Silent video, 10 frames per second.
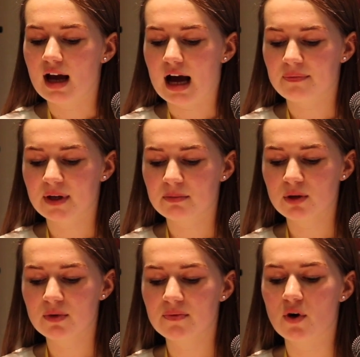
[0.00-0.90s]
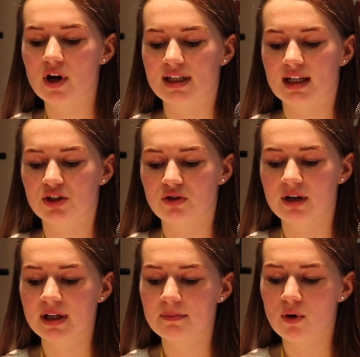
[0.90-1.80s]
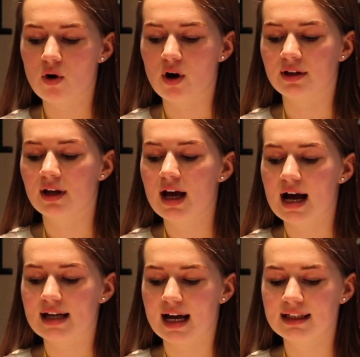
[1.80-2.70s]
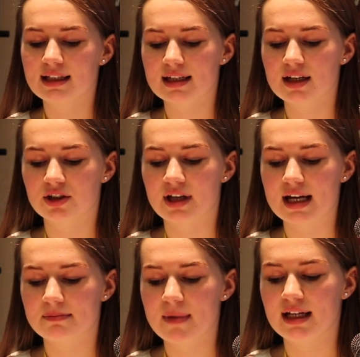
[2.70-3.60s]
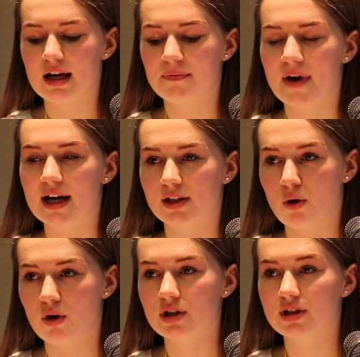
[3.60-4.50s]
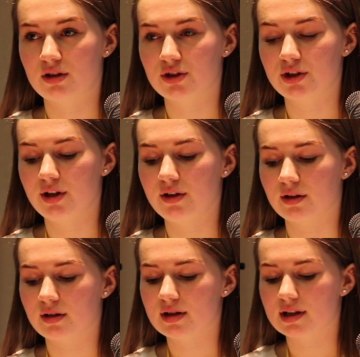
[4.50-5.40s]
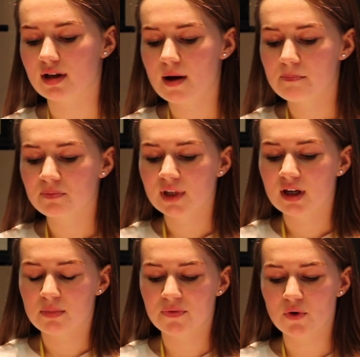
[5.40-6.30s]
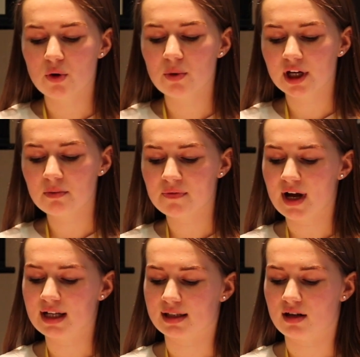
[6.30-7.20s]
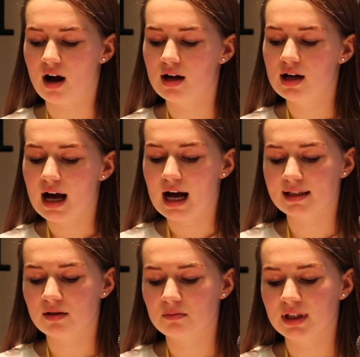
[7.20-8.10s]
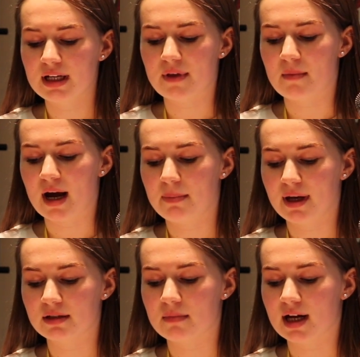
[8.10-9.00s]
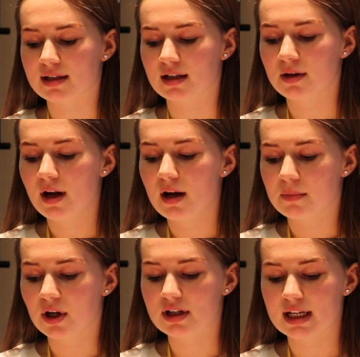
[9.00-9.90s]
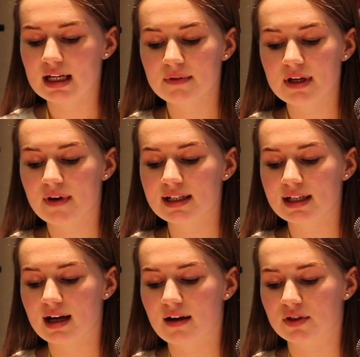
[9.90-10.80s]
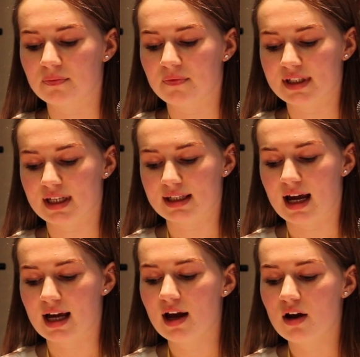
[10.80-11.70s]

I think pupil voice is extremely important, as any decision that is made affects us, the students. Before working with HeadStart, I didn't believe that my opinion mattered, because even if I did have something to say